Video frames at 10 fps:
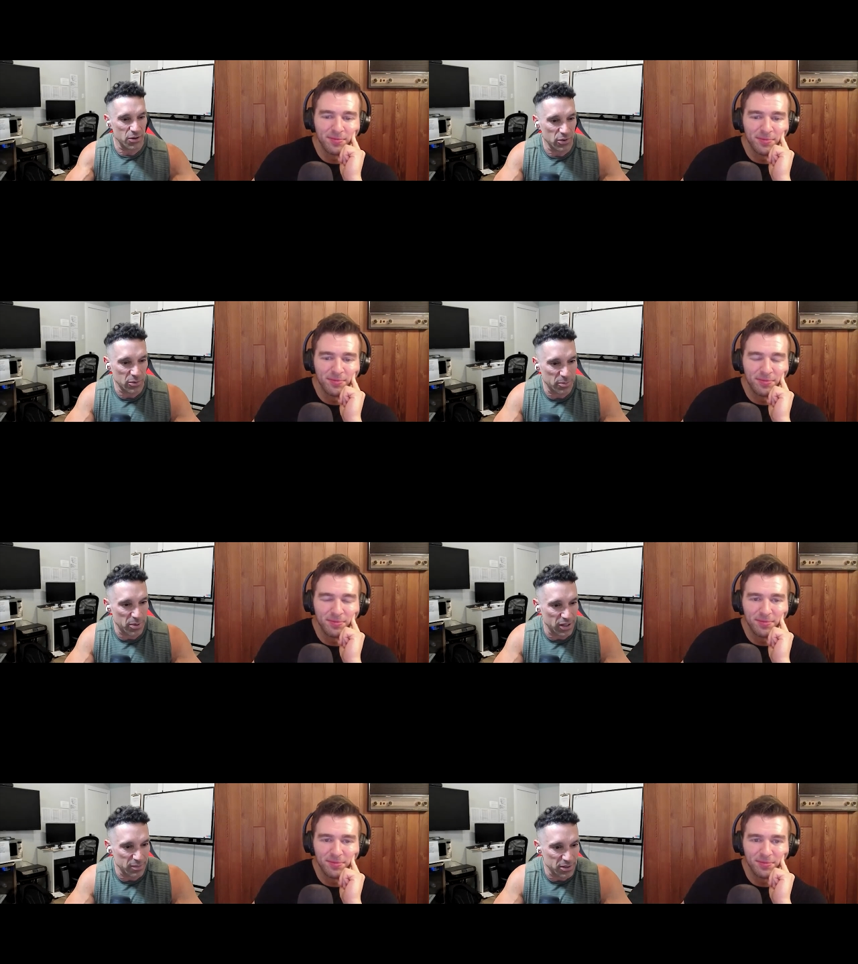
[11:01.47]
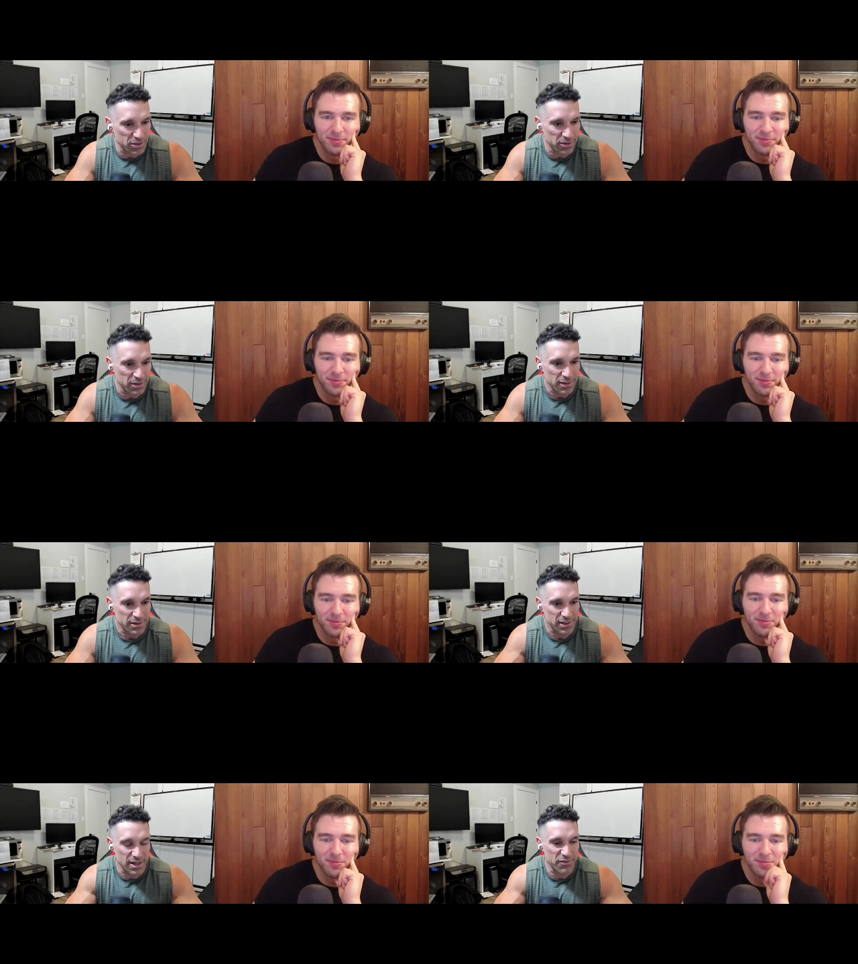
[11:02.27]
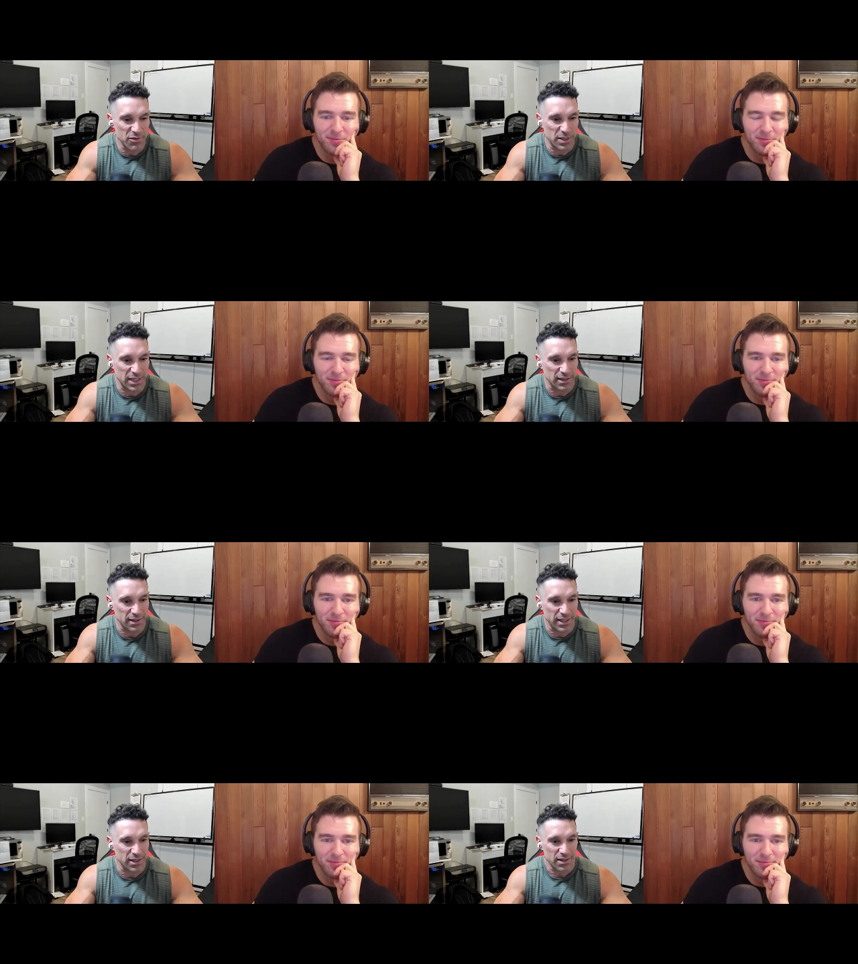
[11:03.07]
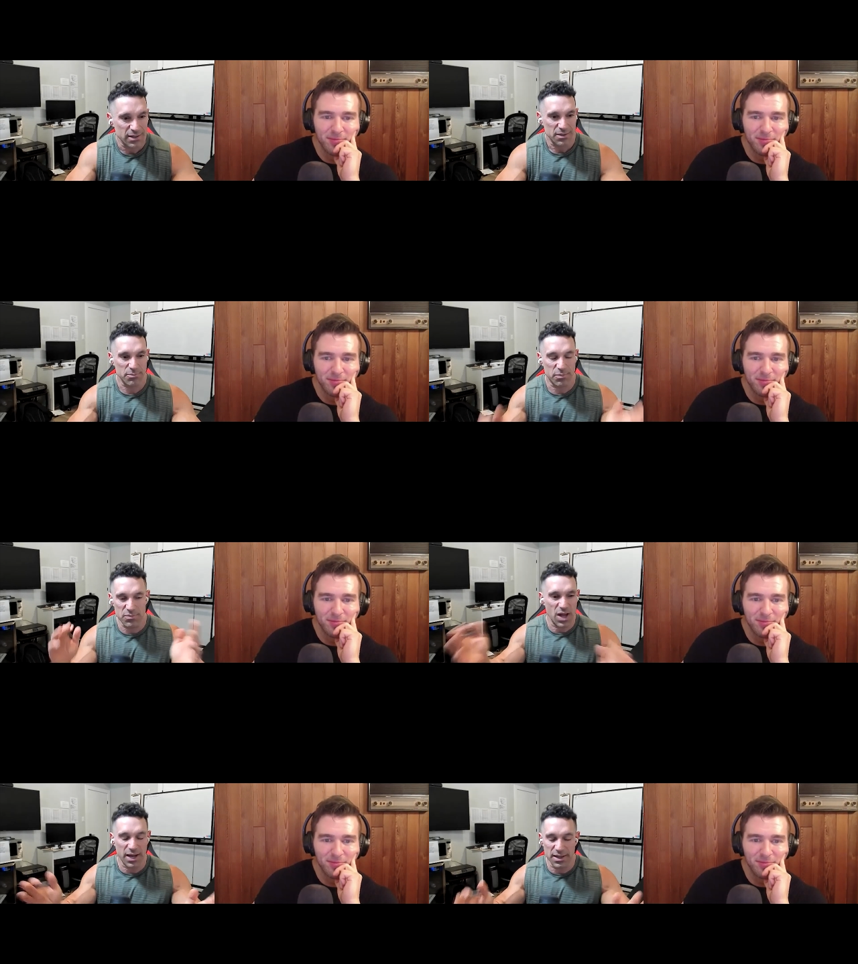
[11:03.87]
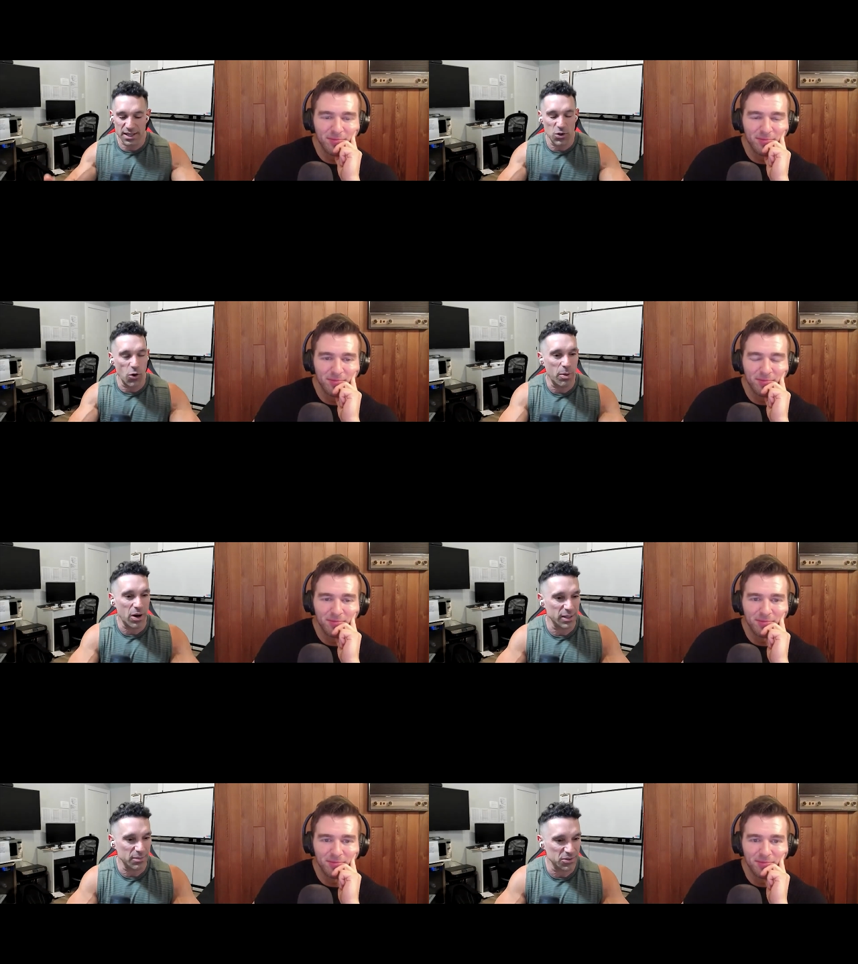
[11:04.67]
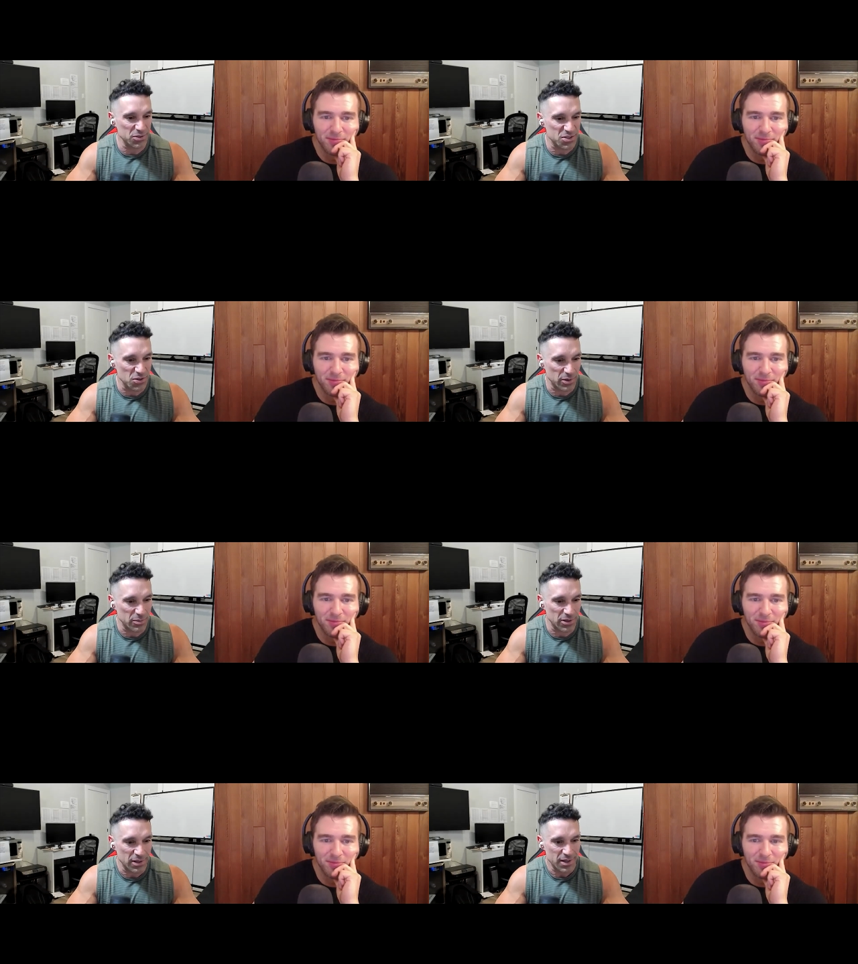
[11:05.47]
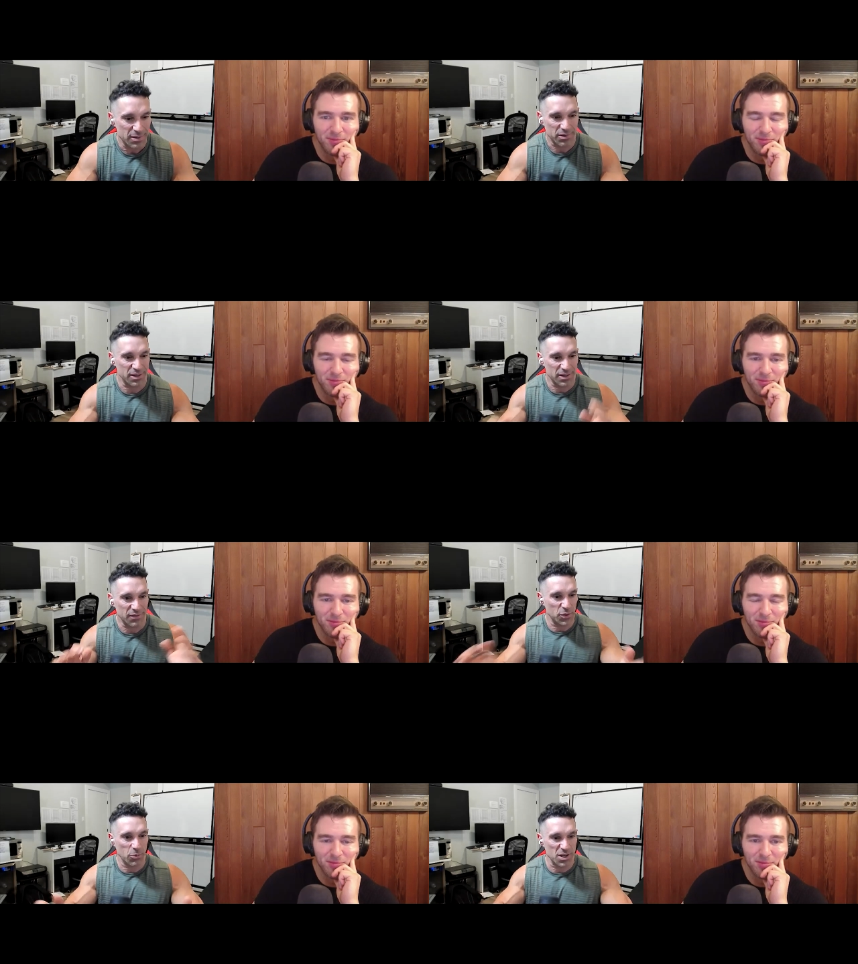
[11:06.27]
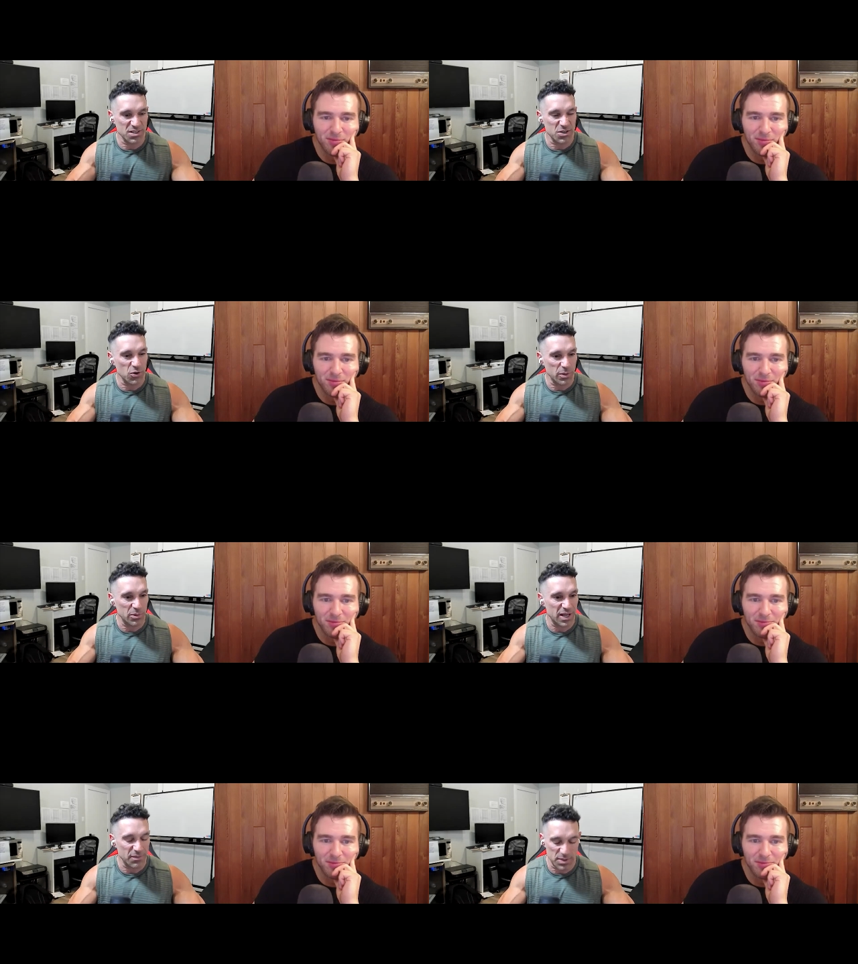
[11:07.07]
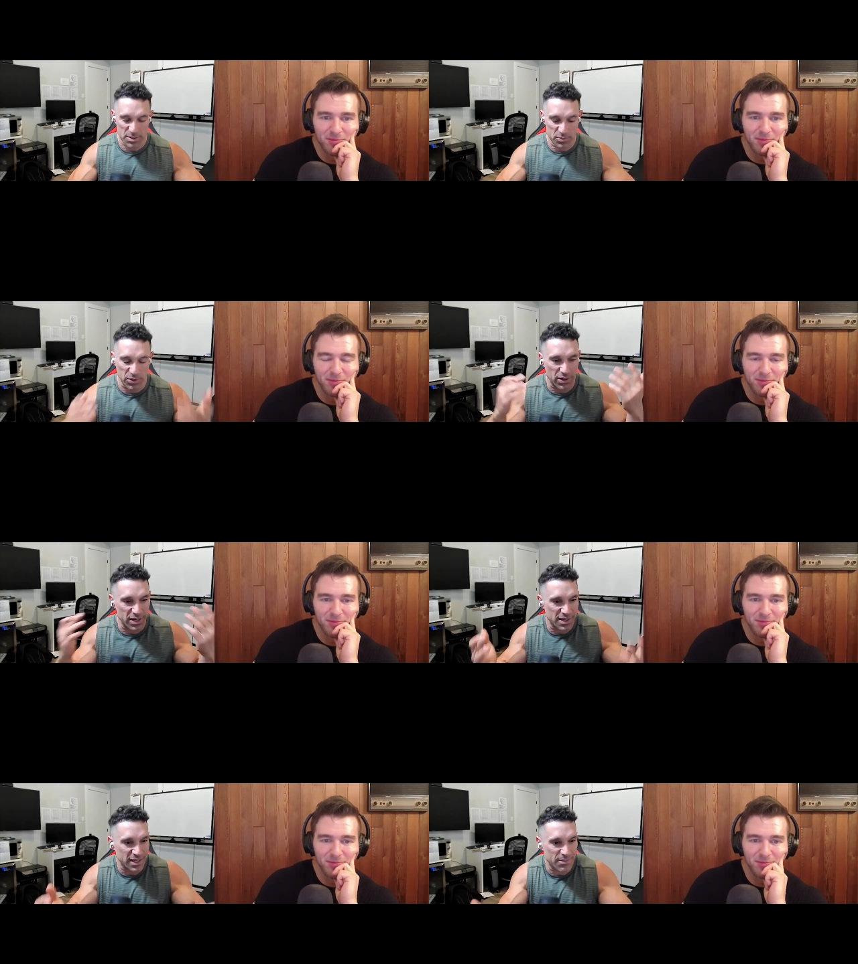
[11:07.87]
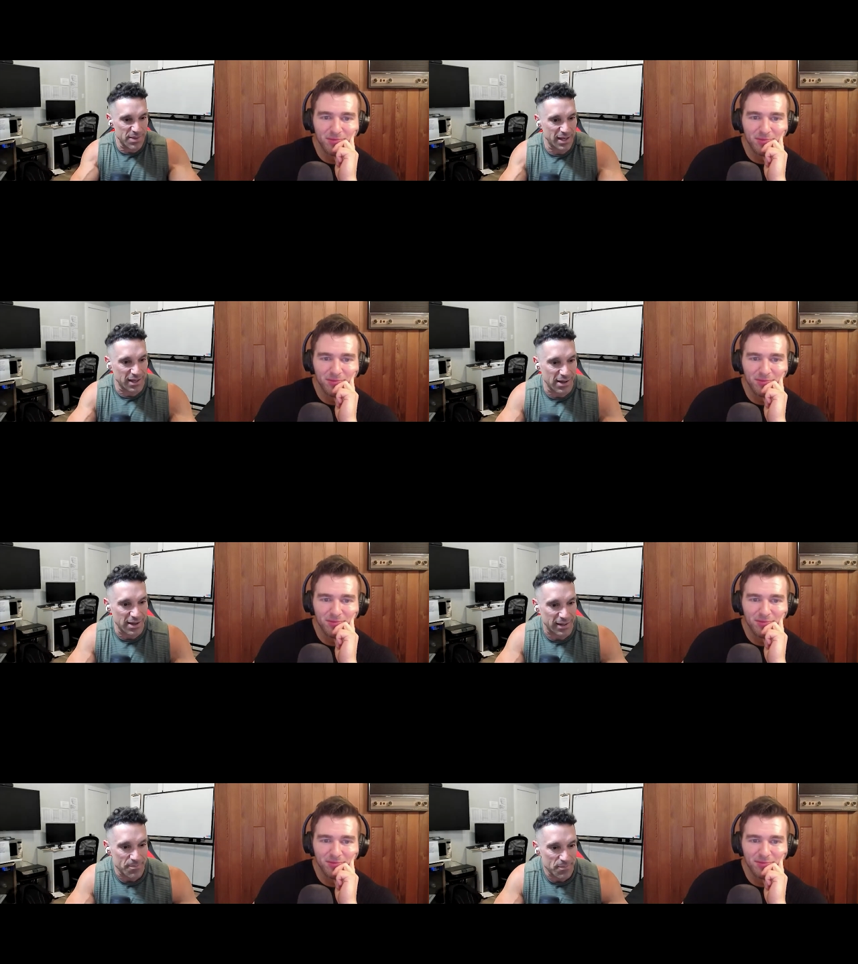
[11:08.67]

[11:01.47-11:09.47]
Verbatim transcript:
Speaker 1: normal bodybuilder that you'll ever meet. Like I think no bodybuilder is normal, but if there was a normal IP pro, I think I'm that guy.